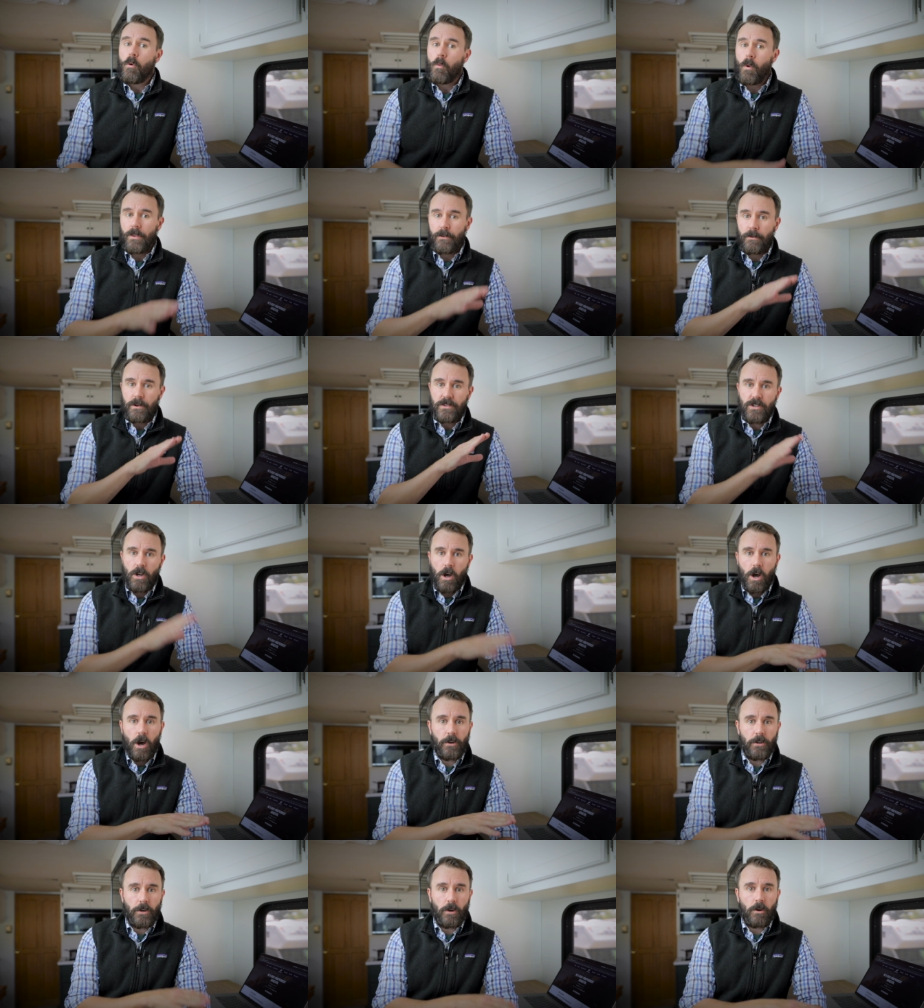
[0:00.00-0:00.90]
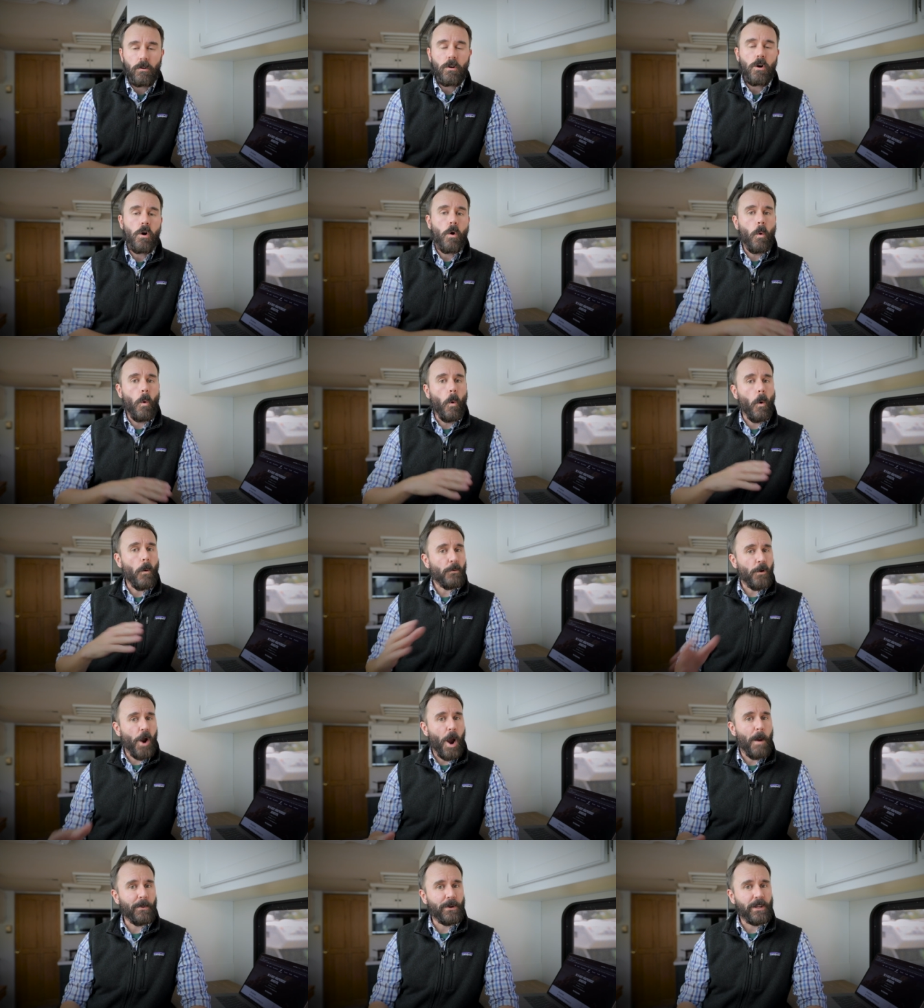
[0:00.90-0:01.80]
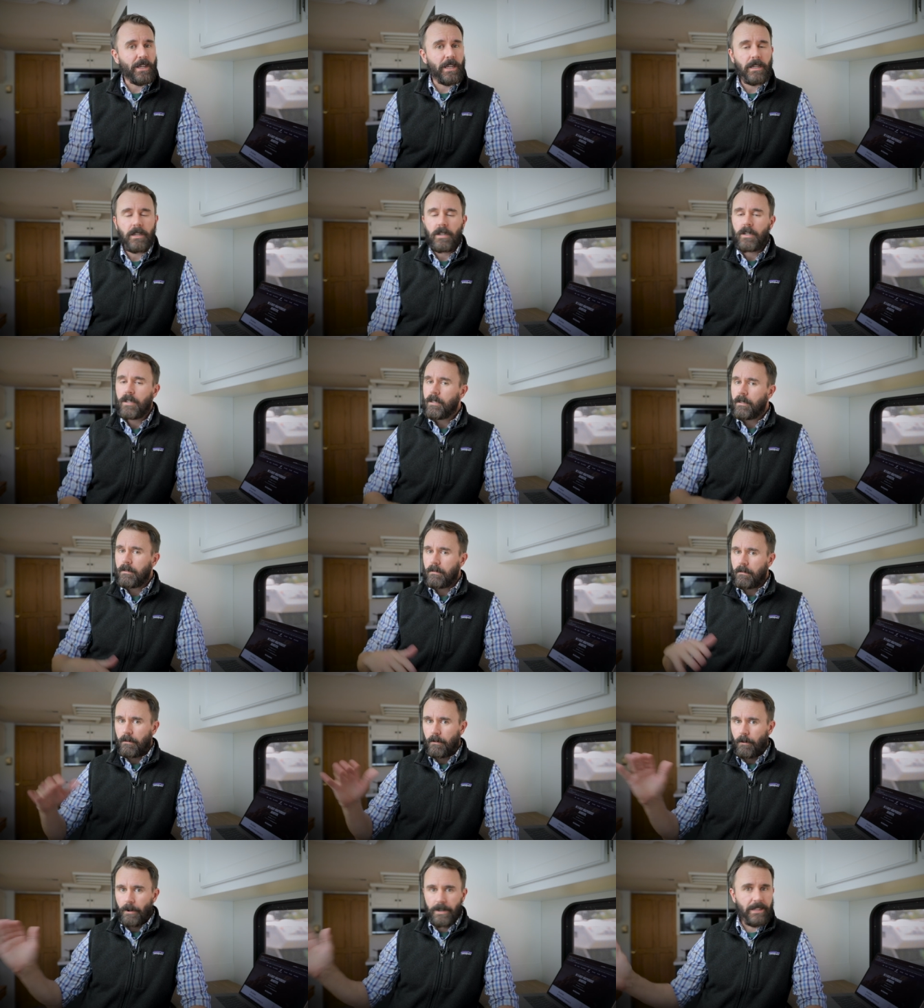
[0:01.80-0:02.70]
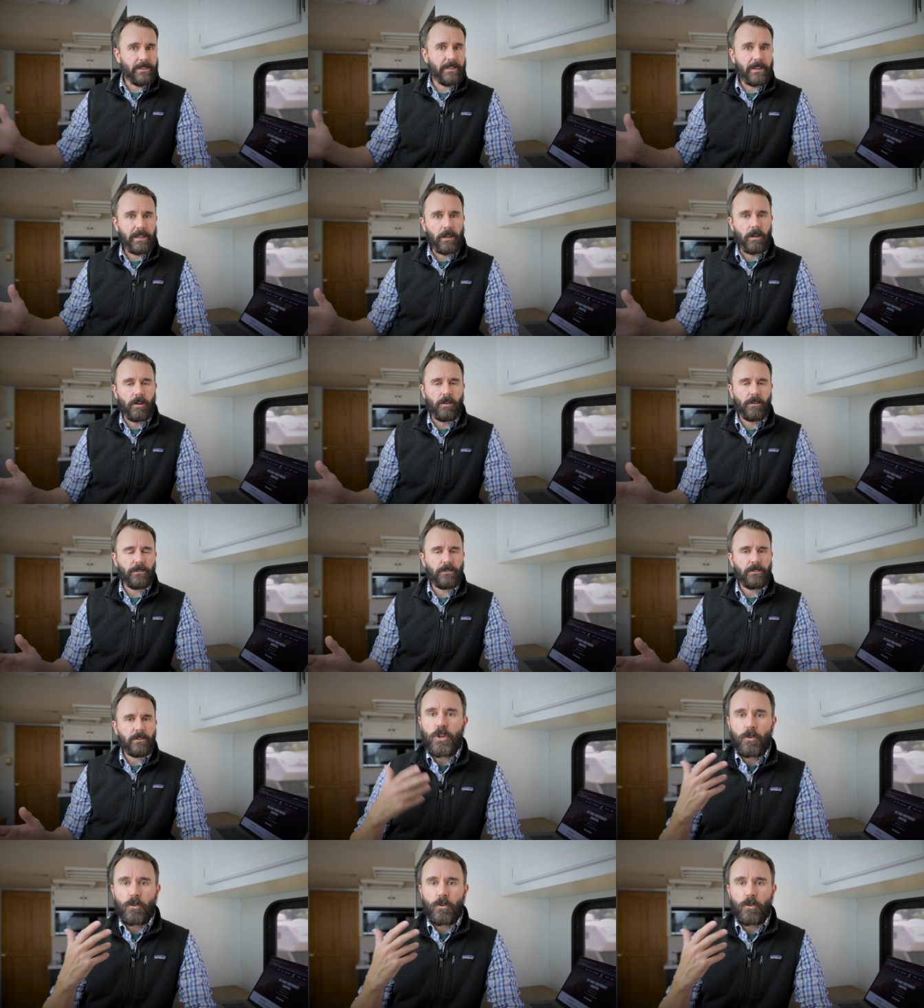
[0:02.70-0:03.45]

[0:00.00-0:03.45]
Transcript: whether it's auto or property or anything else.